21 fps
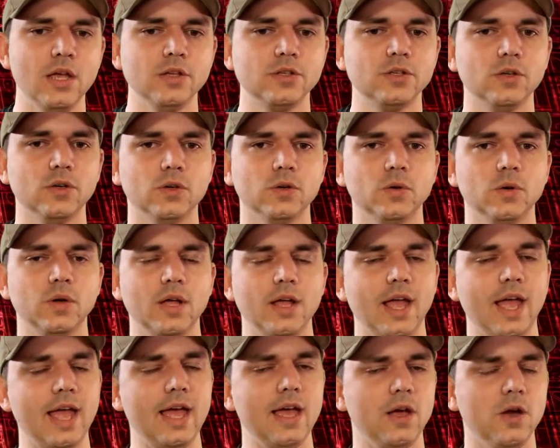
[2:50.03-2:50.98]
So
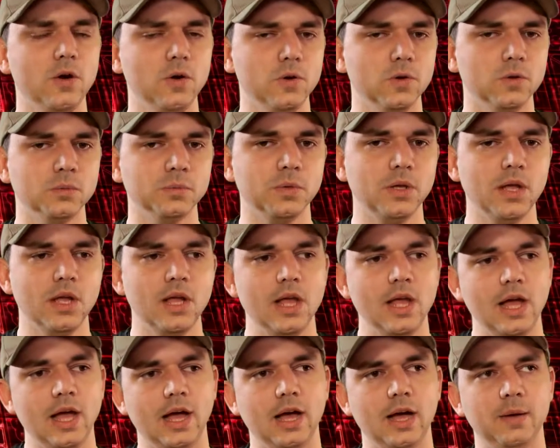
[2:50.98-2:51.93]
at home,
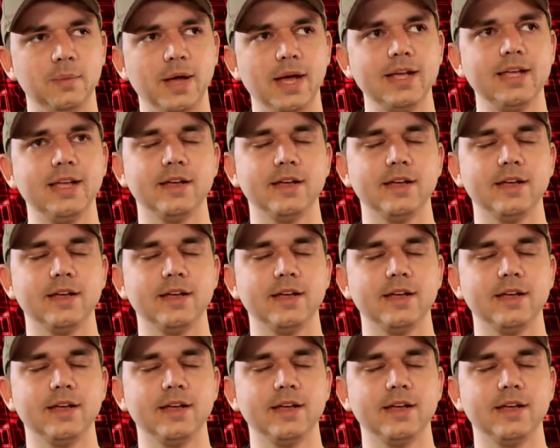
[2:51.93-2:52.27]
I